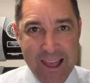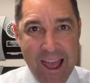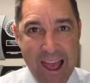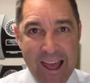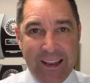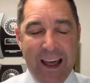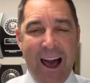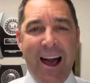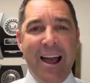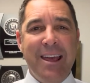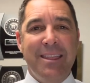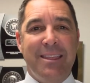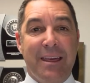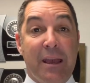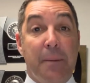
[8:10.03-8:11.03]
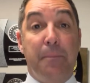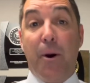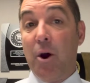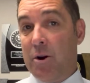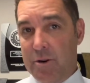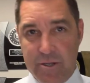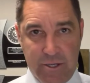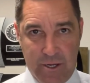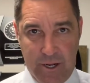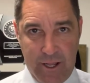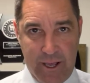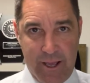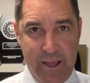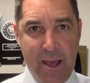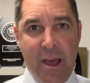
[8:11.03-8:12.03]
And I think
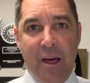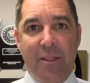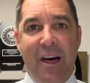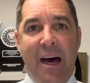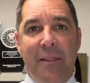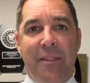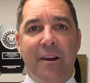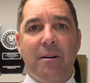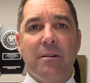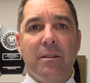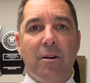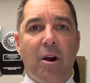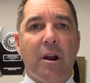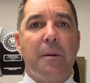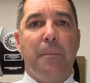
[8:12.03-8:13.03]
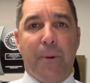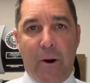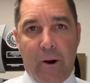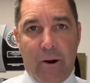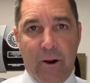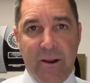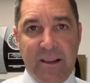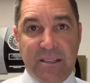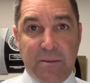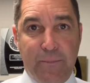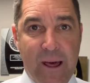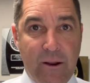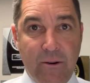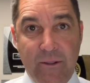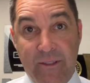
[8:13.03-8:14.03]
personally that their Lark Burger is
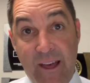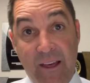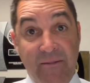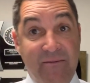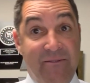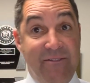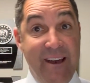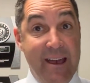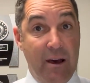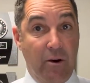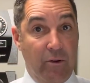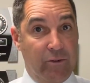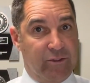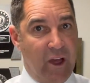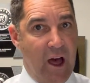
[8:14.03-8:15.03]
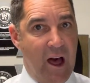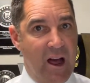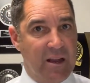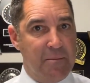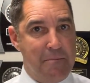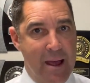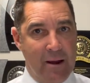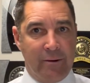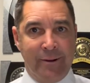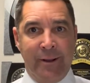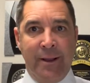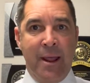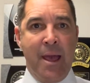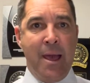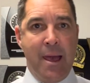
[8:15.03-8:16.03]
better than Vail's On
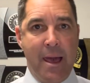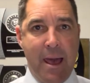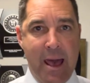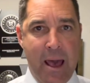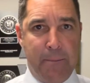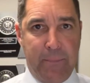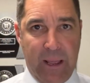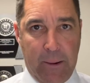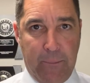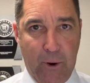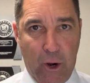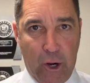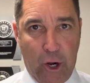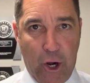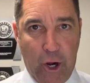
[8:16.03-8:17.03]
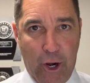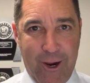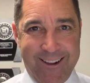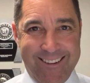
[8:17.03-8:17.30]
Mountain Epic Burger.